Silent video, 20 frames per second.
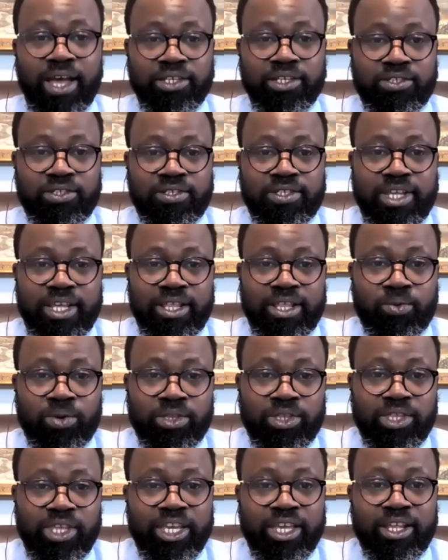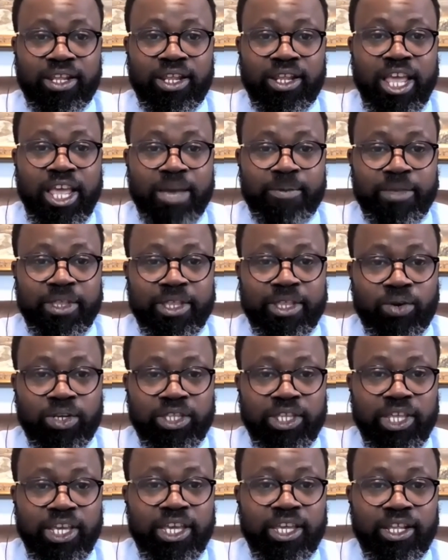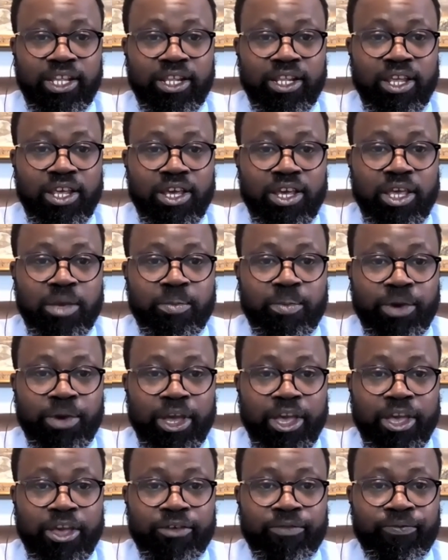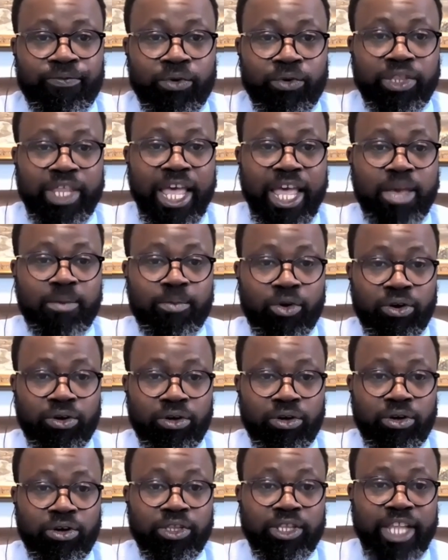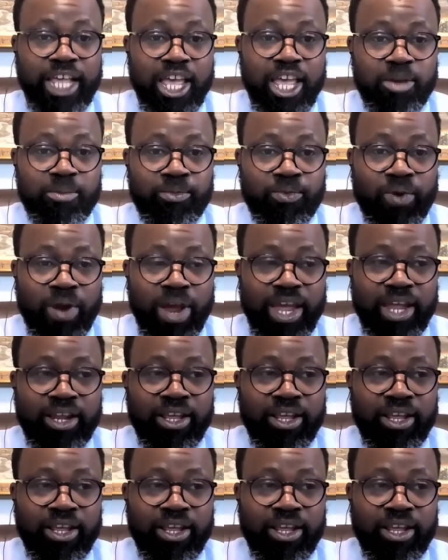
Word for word: those actions that they were taking, I mean, that were taken for them or on them,